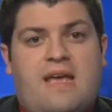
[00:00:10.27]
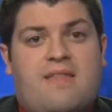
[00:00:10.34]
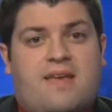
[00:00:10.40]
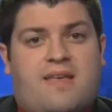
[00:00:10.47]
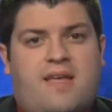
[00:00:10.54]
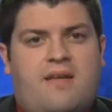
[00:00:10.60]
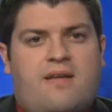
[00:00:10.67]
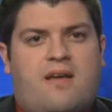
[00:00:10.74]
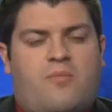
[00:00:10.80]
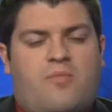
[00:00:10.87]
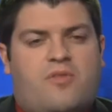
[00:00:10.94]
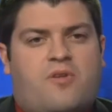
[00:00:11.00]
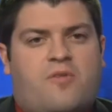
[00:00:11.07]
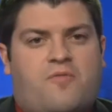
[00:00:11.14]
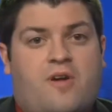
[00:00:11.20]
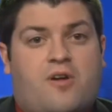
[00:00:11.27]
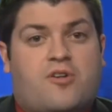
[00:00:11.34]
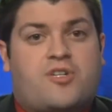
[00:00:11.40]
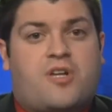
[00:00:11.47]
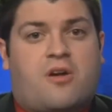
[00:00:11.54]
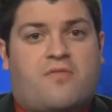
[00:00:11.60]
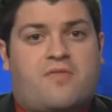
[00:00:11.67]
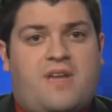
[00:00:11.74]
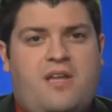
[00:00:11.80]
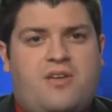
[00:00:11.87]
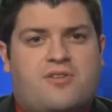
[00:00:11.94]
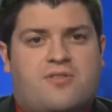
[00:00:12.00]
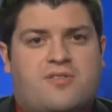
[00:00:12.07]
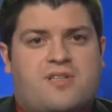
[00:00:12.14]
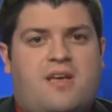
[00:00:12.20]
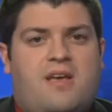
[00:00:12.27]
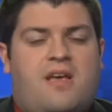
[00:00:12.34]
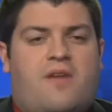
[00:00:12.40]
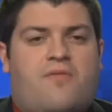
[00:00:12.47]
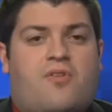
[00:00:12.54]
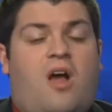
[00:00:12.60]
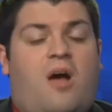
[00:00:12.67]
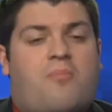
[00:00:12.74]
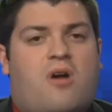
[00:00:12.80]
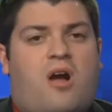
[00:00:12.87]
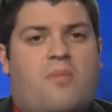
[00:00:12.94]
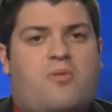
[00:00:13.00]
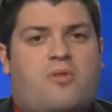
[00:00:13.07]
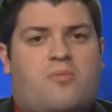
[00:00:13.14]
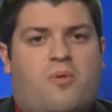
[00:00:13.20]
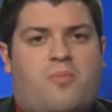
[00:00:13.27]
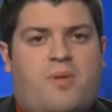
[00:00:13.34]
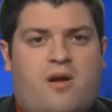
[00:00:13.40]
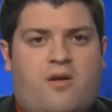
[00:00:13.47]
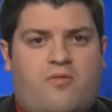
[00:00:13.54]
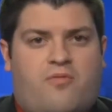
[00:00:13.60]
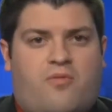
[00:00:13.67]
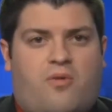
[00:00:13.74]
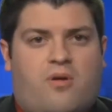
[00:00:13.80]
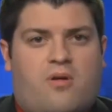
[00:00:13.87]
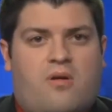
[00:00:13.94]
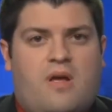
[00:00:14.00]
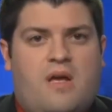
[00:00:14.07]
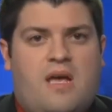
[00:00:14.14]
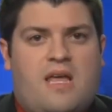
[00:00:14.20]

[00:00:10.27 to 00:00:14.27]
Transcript: they can come with their fair share of dangers if they're not properly prepared for.